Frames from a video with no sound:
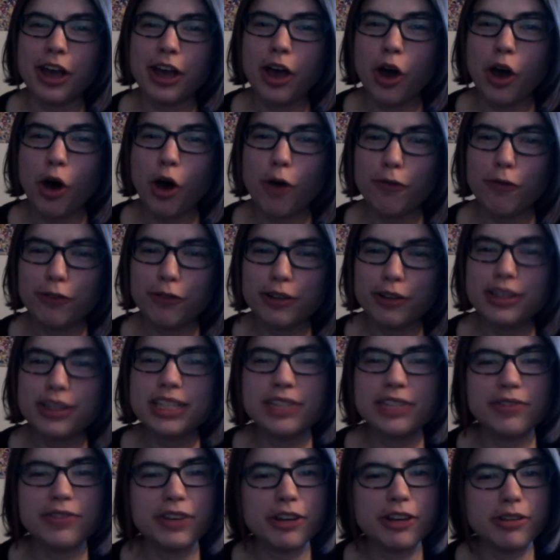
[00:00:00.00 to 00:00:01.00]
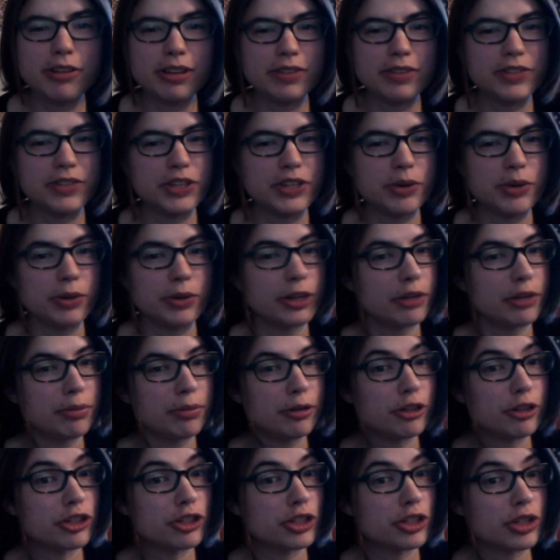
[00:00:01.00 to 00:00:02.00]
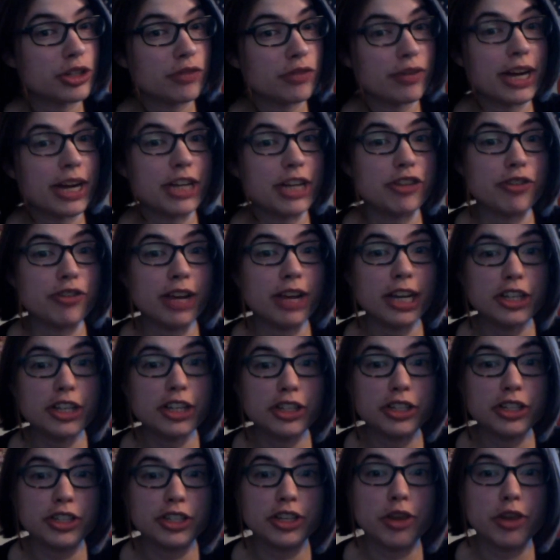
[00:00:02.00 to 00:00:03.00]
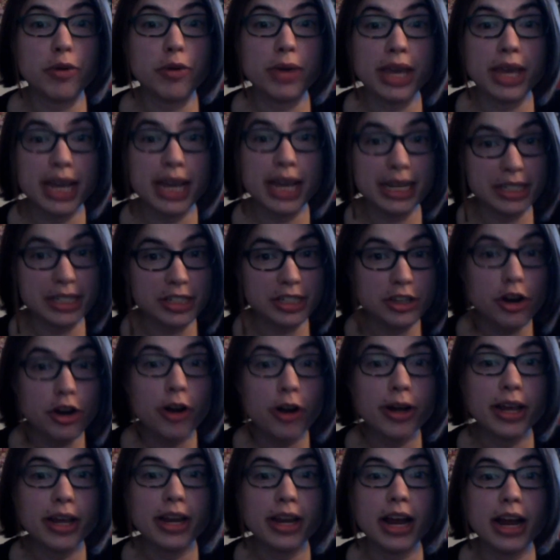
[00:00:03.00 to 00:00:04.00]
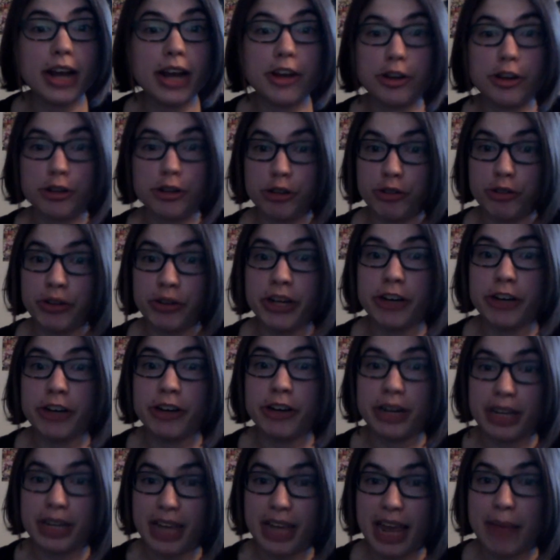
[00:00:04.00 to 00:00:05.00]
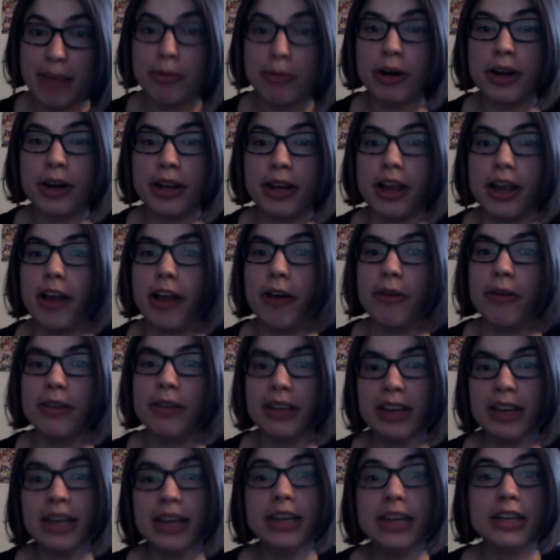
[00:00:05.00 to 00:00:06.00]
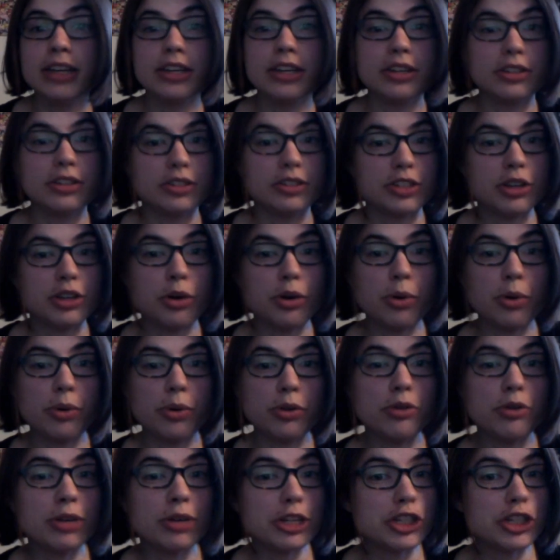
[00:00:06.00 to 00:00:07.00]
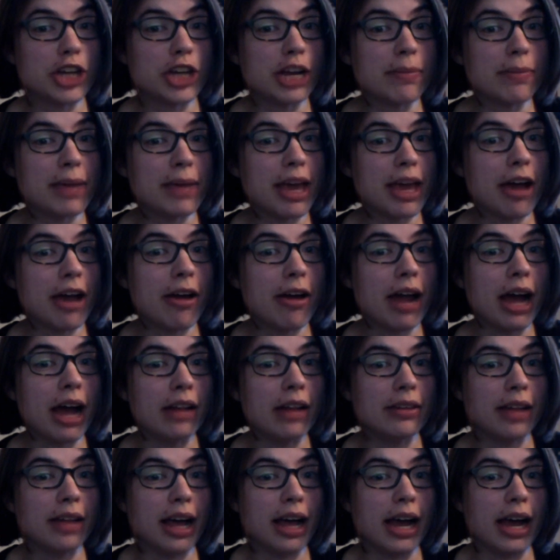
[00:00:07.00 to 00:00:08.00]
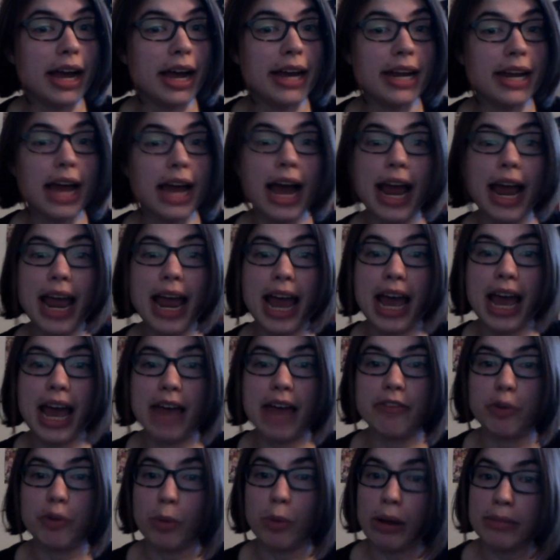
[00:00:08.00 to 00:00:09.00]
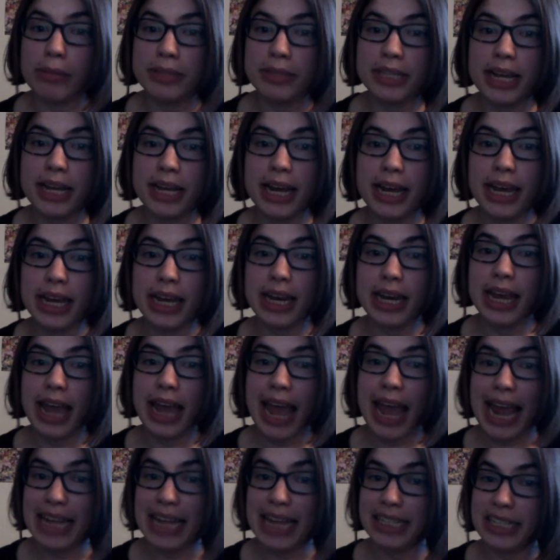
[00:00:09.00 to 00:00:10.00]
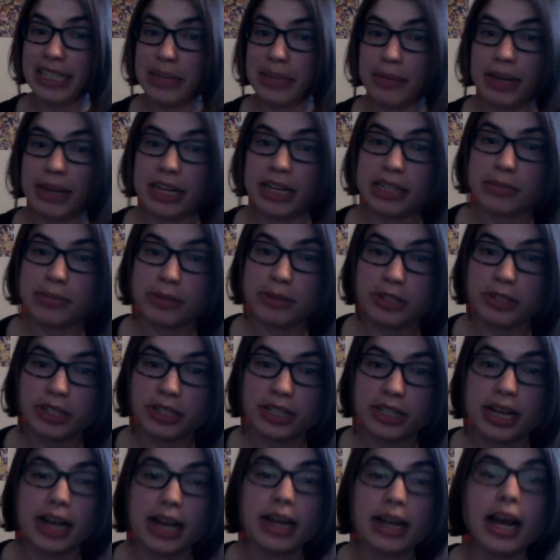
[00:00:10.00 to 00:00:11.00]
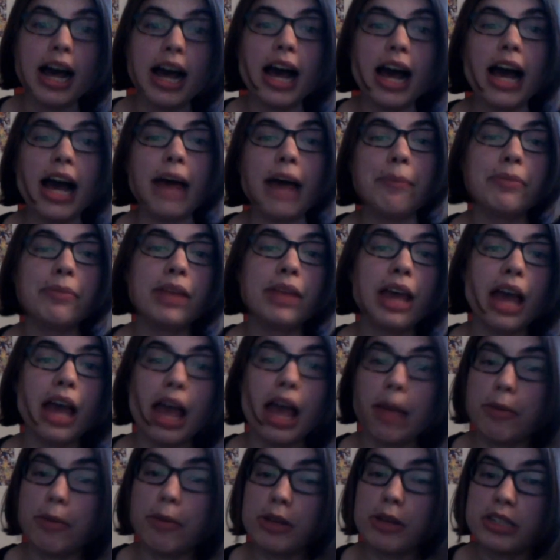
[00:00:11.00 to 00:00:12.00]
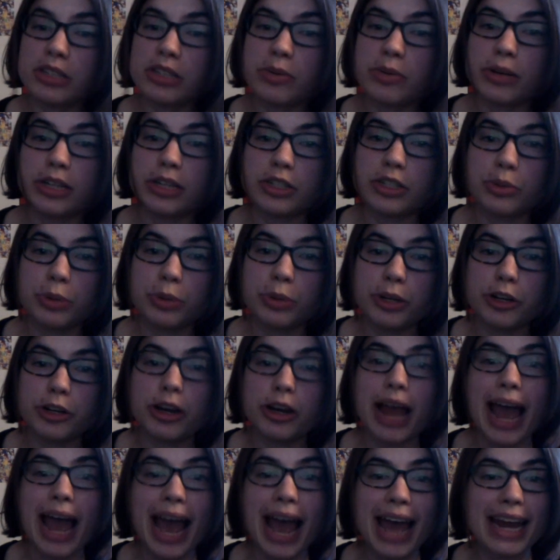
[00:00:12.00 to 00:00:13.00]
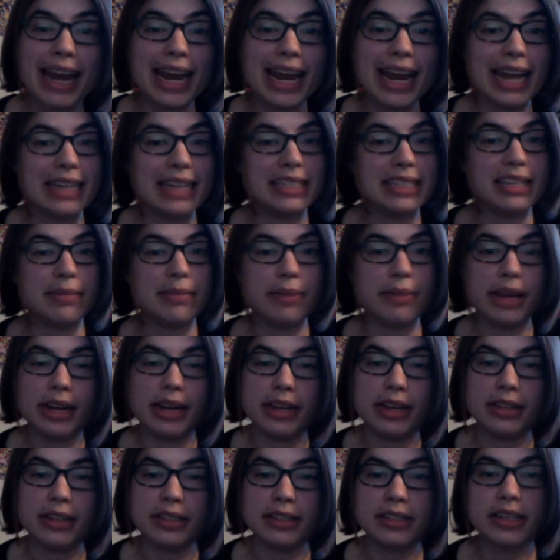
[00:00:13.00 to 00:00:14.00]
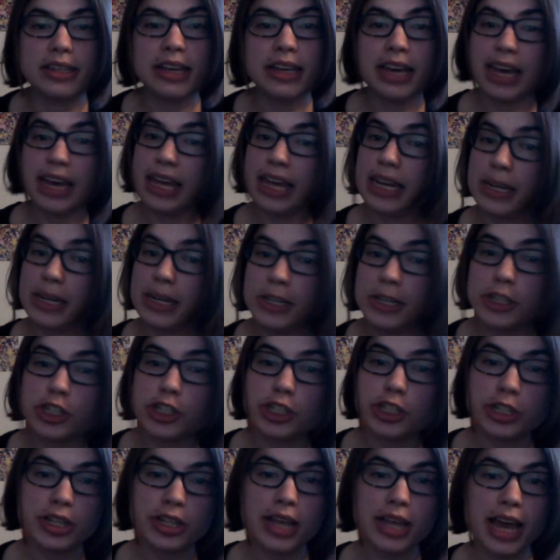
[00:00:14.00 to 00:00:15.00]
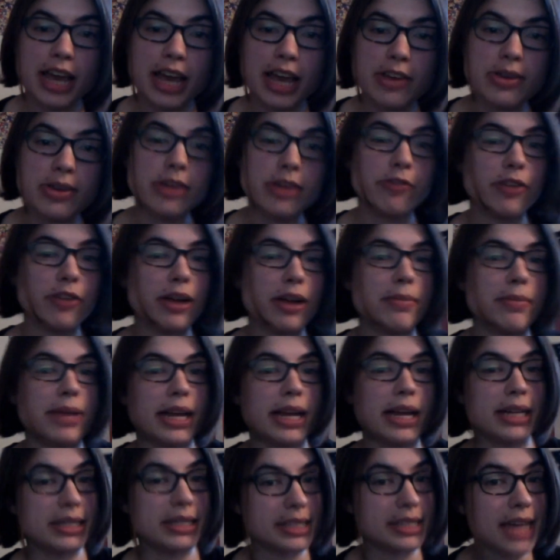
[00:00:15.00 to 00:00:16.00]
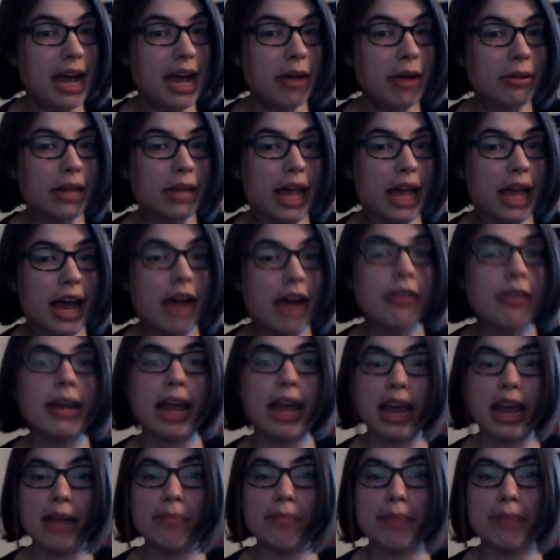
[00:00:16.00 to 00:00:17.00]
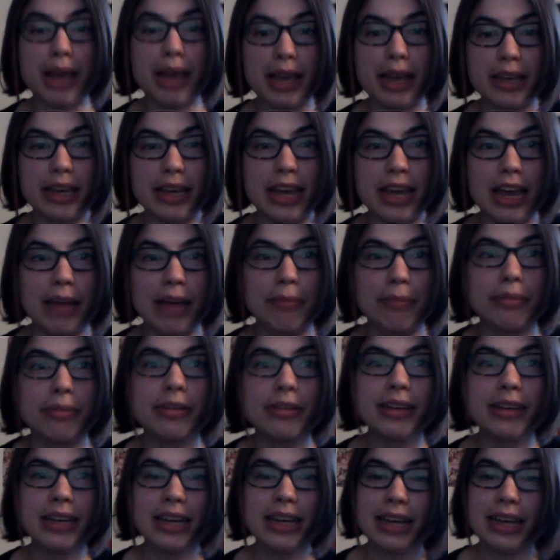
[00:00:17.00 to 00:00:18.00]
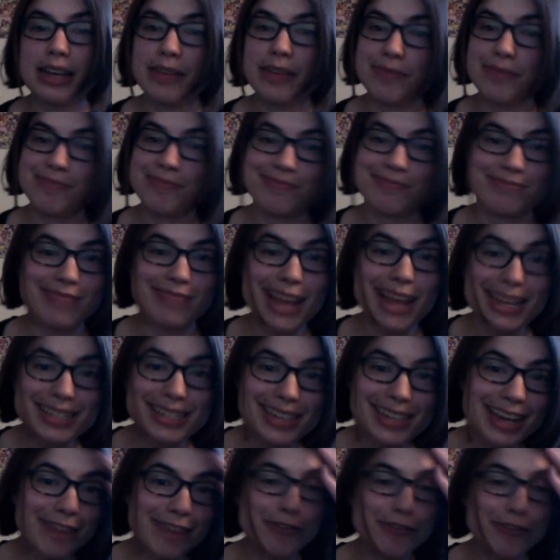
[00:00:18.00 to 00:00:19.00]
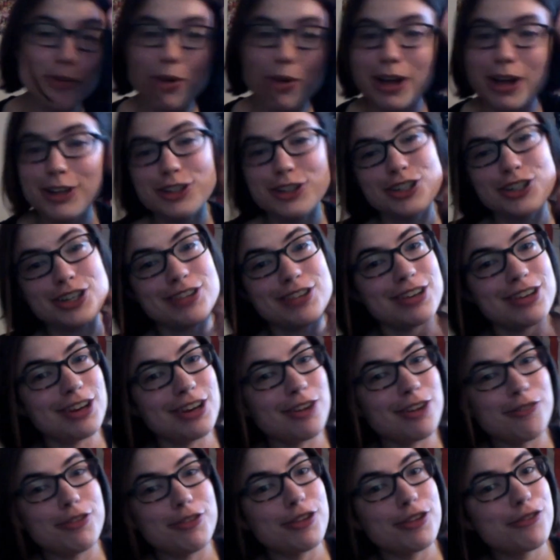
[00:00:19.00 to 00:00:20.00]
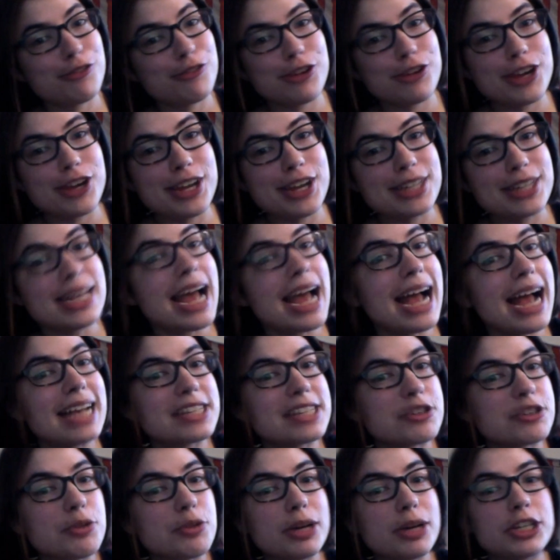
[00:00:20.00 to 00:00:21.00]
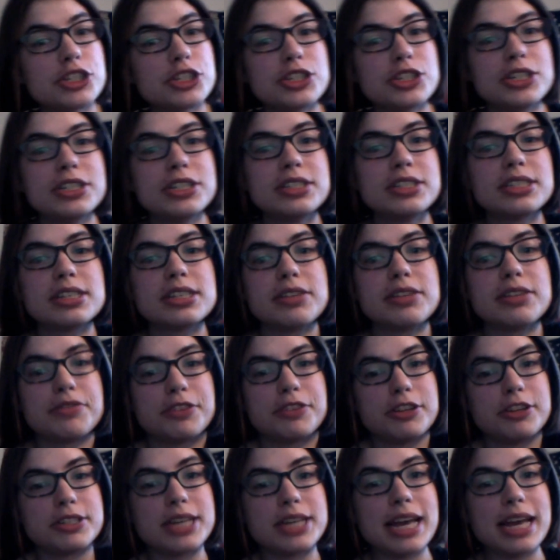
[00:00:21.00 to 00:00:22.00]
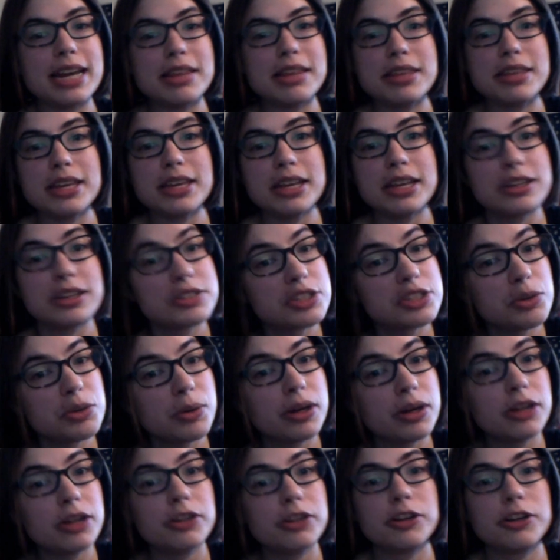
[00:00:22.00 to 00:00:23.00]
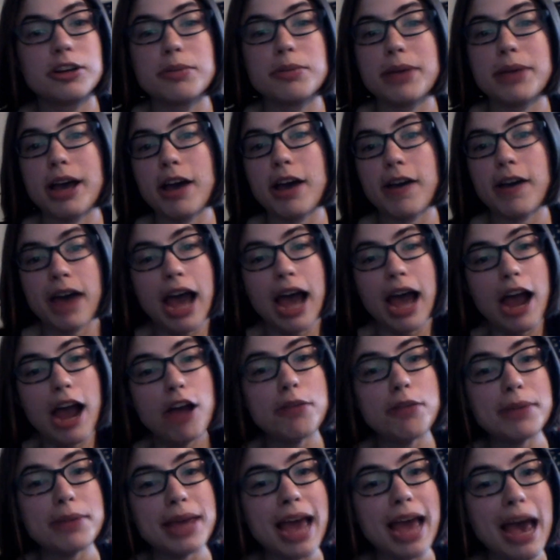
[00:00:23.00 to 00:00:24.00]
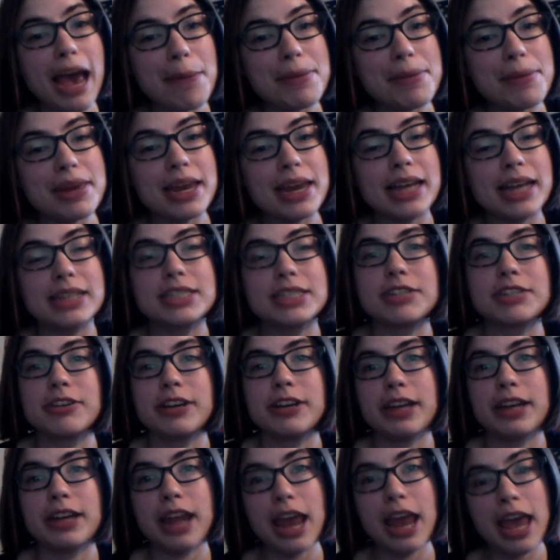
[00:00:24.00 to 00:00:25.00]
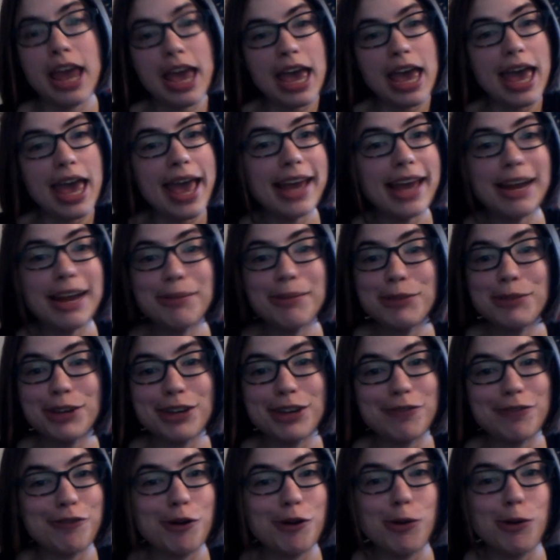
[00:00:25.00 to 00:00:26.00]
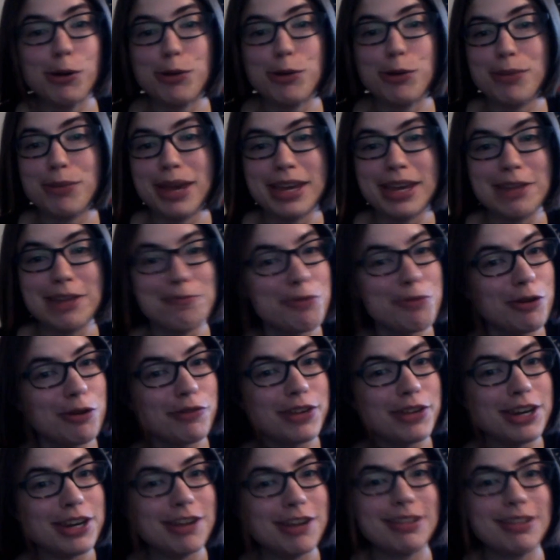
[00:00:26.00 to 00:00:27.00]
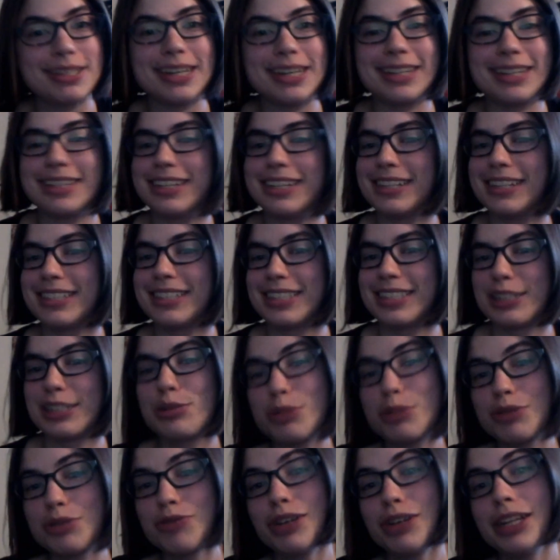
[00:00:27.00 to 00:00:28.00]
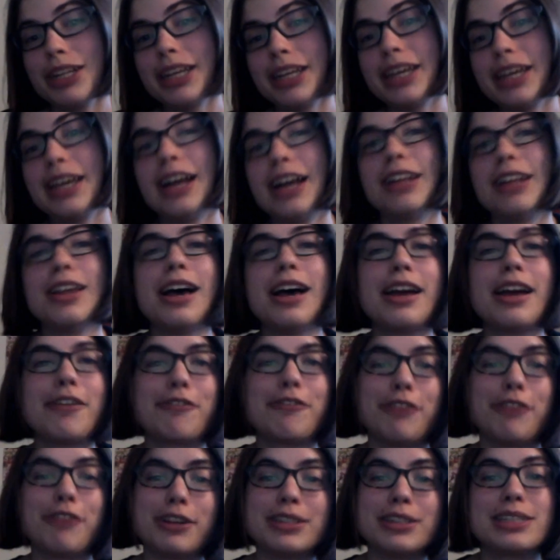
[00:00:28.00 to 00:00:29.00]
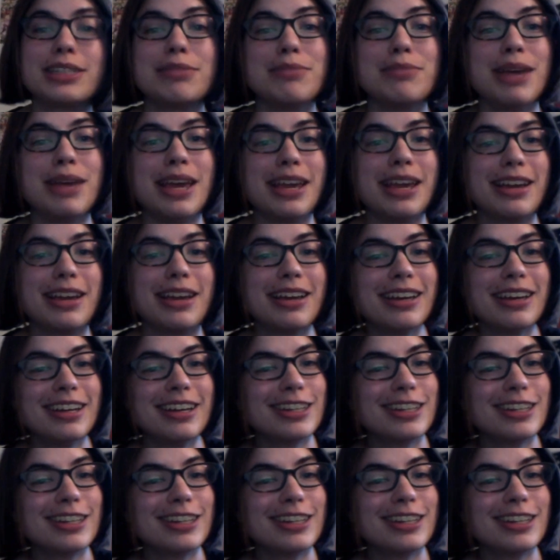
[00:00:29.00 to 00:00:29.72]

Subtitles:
Hopefully this video gives you a little push in the right direction so you can get started on your career in game audio. So you can check me out online. I have a website, acmenezmusic.com. I'm also on Twitter at acmenez. In addition to that, you can find me on SoundCloud and Bandcamp. Thanks again for watching. Feel free to ask questions if there's anything else you want to learn about. I would be happy to answer it. And I'm looking forward to making more videos like this. This was really a lot of fun to make.